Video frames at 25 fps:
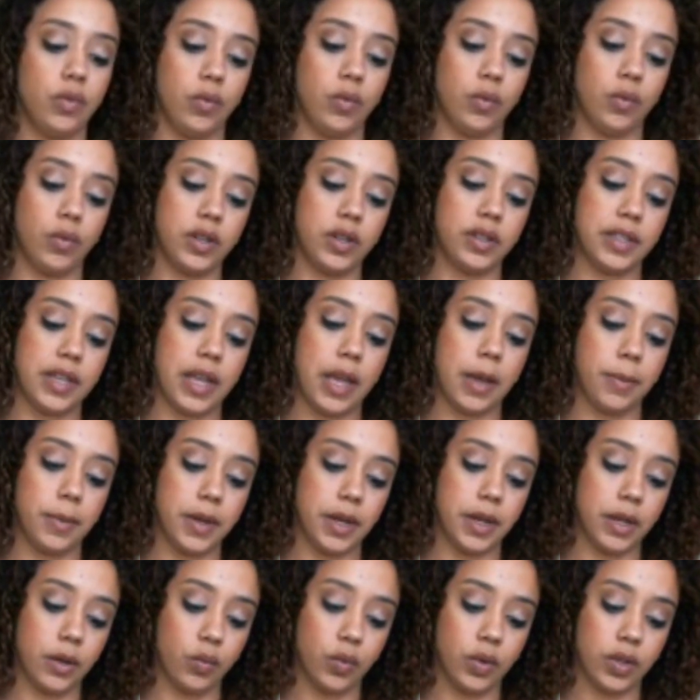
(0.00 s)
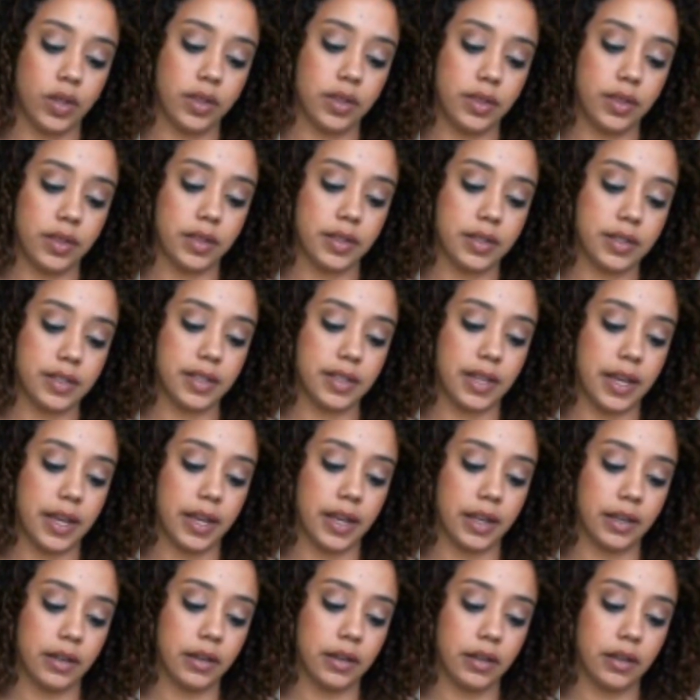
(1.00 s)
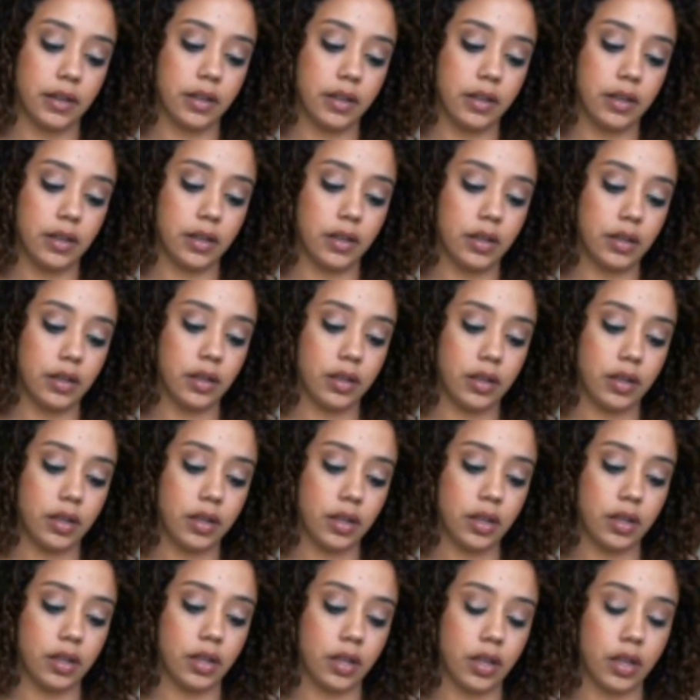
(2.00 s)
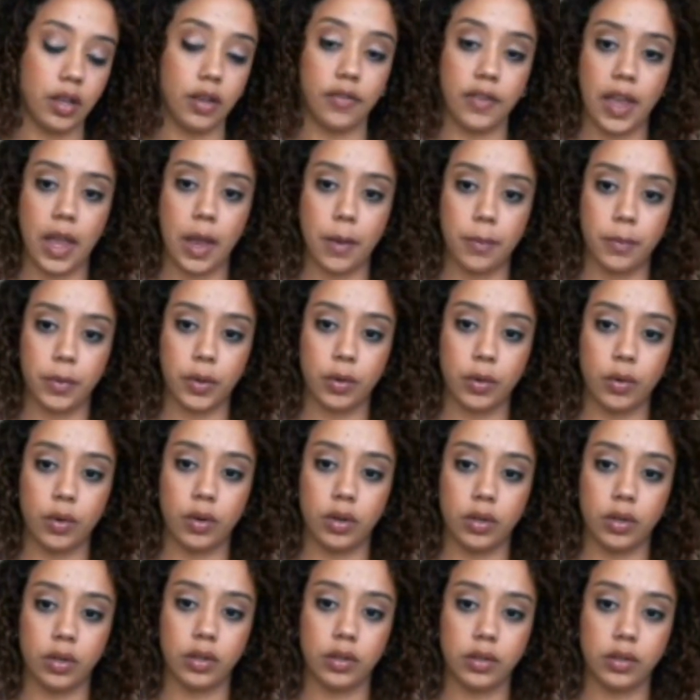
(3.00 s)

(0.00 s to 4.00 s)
What is happening with the sign of Capricorn?